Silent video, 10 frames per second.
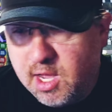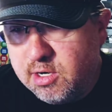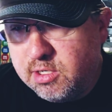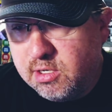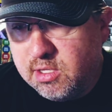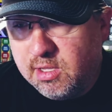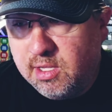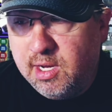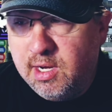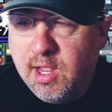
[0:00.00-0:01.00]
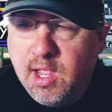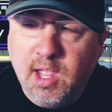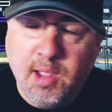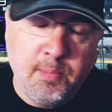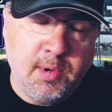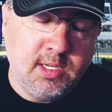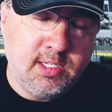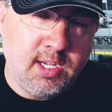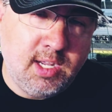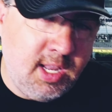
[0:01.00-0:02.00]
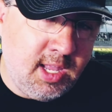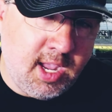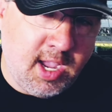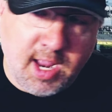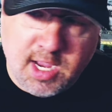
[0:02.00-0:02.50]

other took the lead. But in the end,